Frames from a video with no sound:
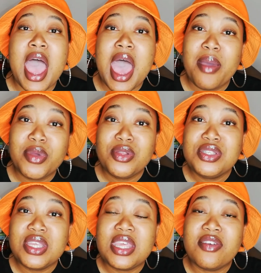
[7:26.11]
I'm going
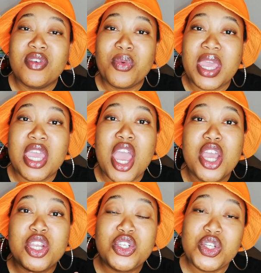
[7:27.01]
to give away
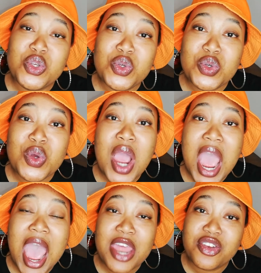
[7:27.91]

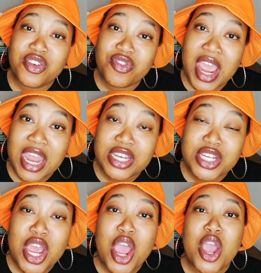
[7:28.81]
200 Rand
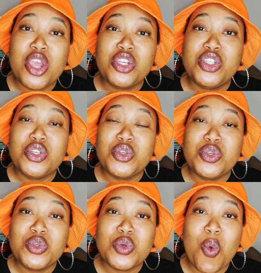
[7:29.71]

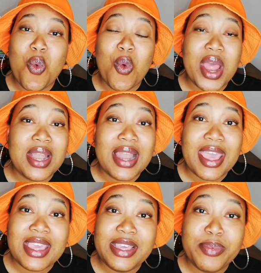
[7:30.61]
to one
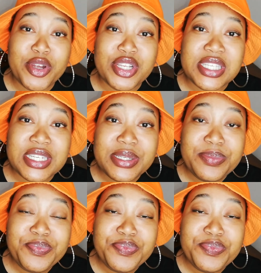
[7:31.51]
lucky person.